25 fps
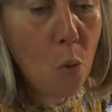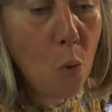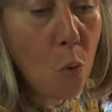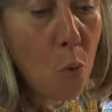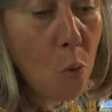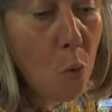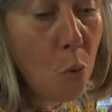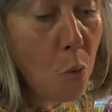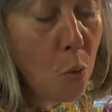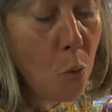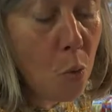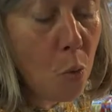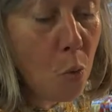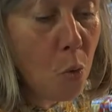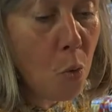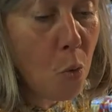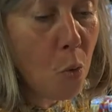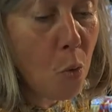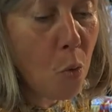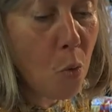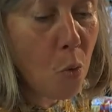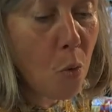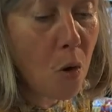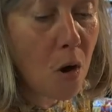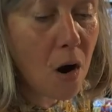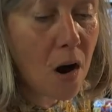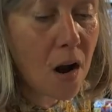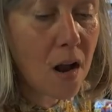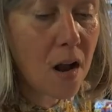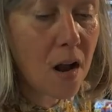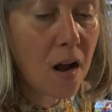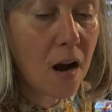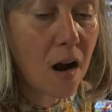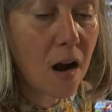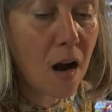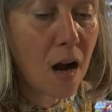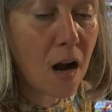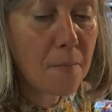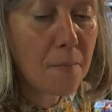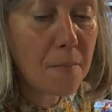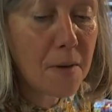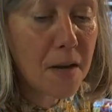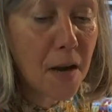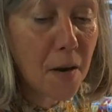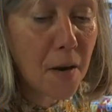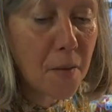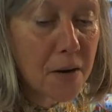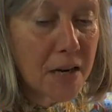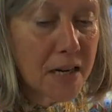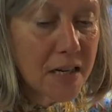oh, I'm
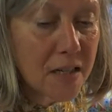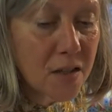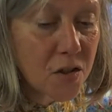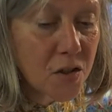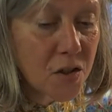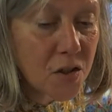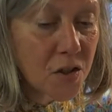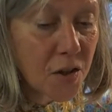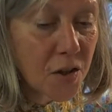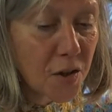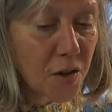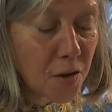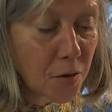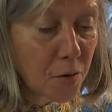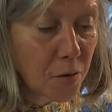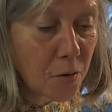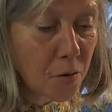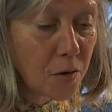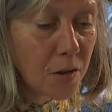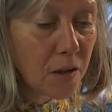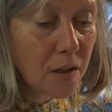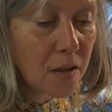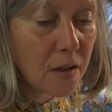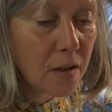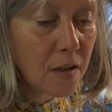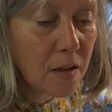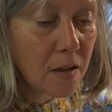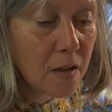going to